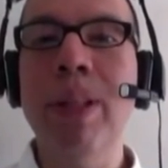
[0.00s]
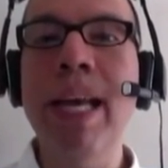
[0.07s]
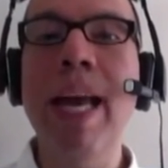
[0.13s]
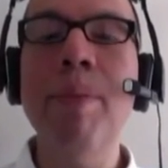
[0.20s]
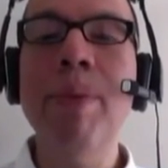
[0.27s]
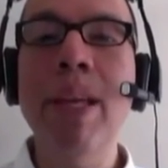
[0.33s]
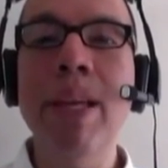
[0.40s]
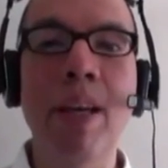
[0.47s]
Would
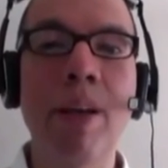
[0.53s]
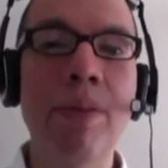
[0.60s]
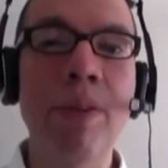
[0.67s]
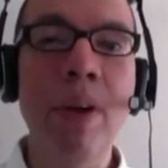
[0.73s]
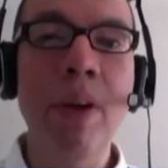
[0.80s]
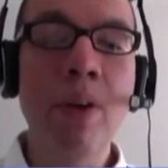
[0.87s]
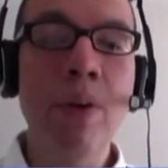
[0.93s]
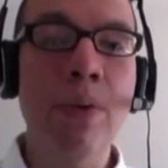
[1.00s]
that be
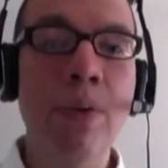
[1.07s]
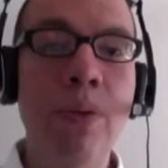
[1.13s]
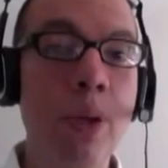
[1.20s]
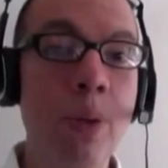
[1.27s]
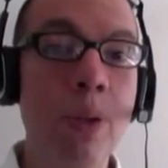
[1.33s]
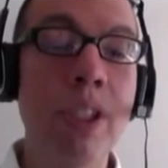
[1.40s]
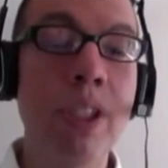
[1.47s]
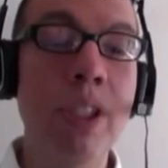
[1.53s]
enough
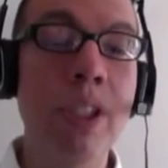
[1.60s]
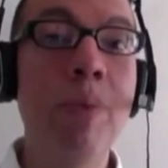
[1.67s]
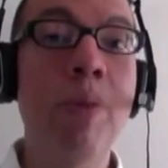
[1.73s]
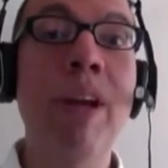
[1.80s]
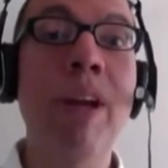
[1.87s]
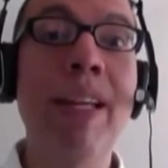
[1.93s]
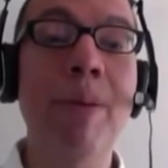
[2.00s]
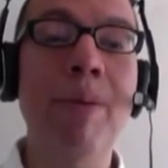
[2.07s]
for you to
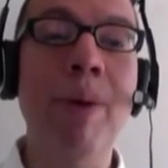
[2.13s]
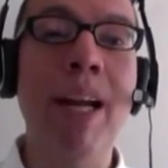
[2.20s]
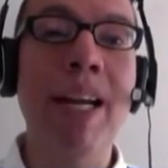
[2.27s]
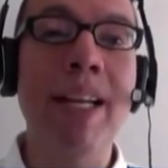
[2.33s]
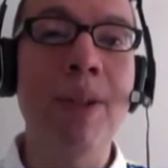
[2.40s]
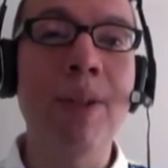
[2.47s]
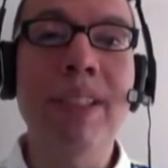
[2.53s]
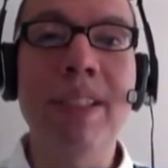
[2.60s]
upgrade and
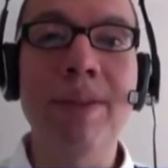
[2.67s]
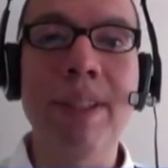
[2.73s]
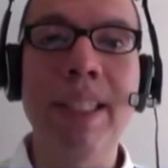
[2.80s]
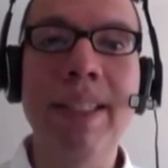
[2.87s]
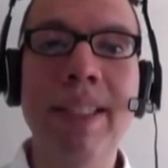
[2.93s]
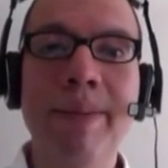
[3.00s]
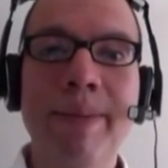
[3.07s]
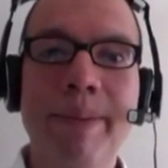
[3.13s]
buy a new
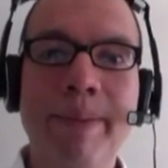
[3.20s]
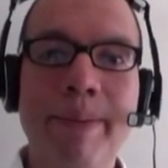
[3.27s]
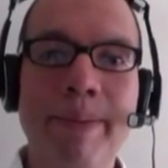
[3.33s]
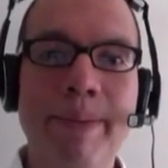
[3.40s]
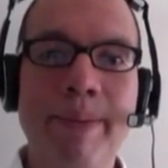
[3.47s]
TV?